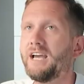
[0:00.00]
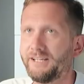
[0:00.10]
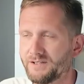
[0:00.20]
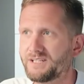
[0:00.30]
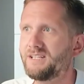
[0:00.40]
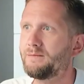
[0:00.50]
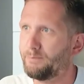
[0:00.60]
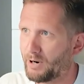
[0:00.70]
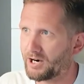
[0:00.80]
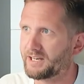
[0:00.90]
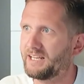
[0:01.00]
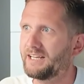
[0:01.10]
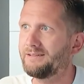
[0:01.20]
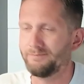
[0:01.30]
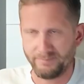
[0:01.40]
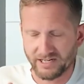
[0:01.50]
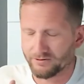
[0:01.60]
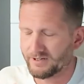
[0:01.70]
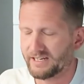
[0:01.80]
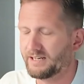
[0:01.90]
and you'll see them barking and
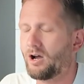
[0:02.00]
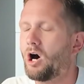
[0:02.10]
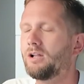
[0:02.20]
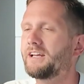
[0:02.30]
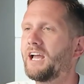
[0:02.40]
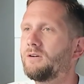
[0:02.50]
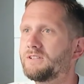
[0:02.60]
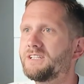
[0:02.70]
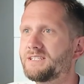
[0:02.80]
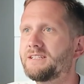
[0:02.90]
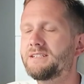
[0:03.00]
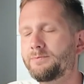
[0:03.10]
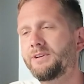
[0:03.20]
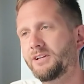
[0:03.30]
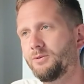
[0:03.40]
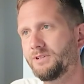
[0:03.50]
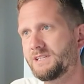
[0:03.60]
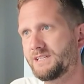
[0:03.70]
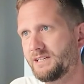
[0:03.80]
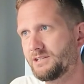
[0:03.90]
bickering and hauling out. It's pretty cool to
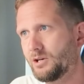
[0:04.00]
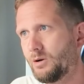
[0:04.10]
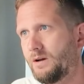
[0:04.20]
see too.